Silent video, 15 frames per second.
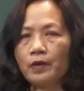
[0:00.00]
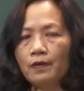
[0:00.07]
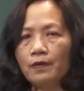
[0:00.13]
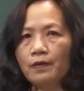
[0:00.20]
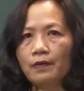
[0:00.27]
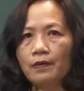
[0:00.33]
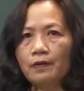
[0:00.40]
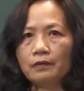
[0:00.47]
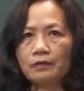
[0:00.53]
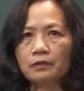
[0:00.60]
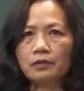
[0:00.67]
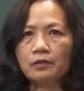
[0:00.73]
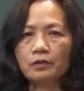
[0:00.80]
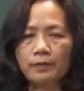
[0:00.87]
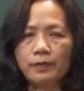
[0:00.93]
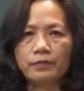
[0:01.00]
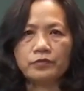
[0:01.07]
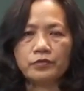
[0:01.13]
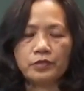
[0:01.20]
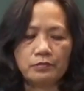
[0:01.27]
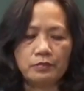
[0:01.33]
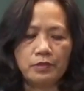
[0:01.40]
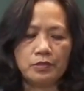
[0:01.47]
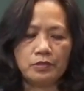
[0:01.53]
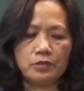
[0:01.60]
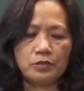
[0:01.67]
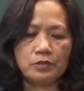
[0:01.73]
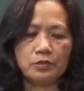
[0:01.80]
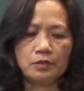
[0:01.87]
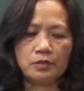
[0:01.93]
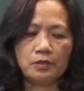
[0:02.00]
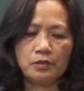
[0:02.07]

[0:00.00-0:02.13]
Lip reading: or group of students